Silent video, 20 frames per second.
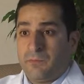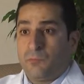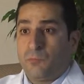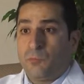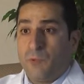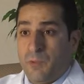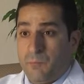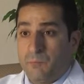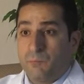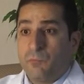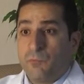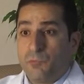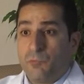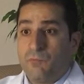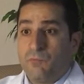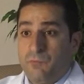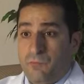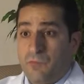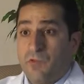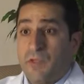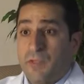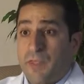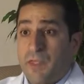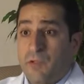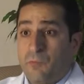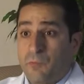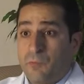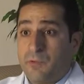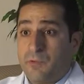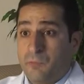to improve the
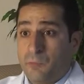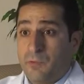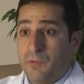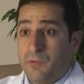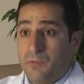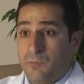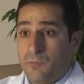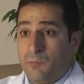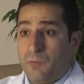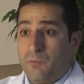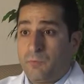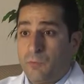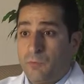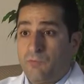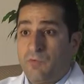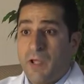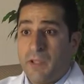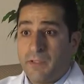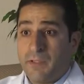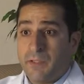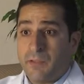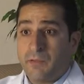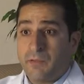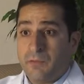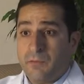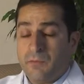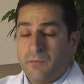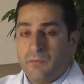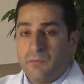care we're, we're, we're providing